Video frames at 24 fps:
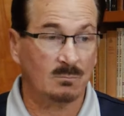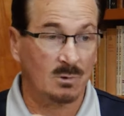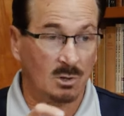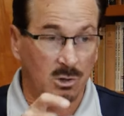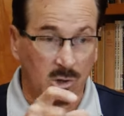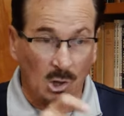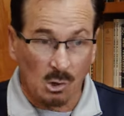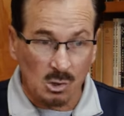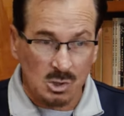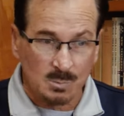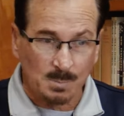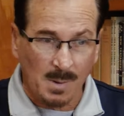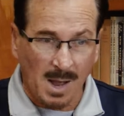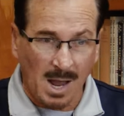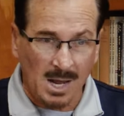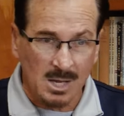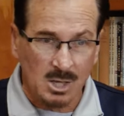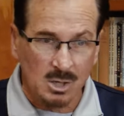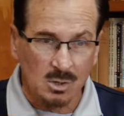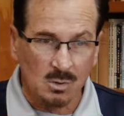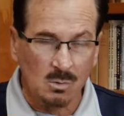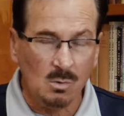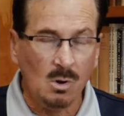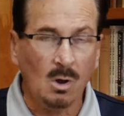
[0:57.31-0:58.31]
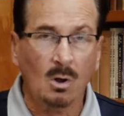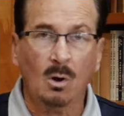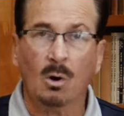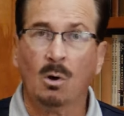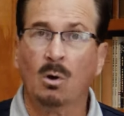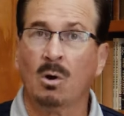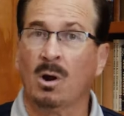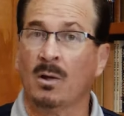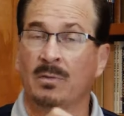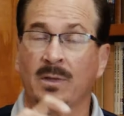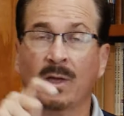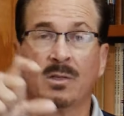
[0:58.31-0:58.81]
close by you
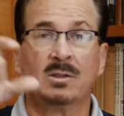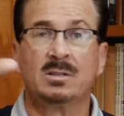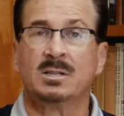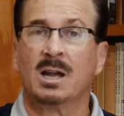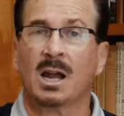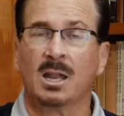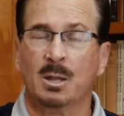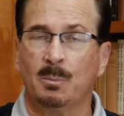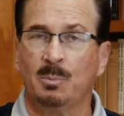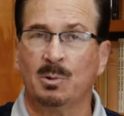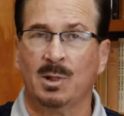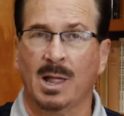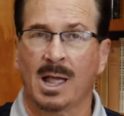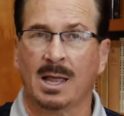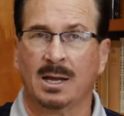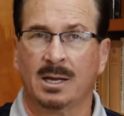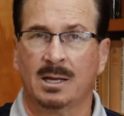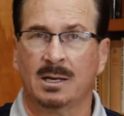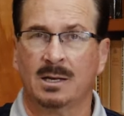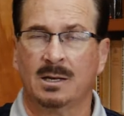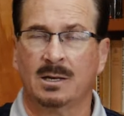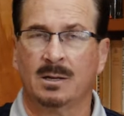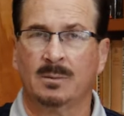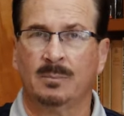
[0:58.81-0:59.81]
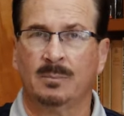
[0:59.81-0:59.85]
or on the other side of the planet,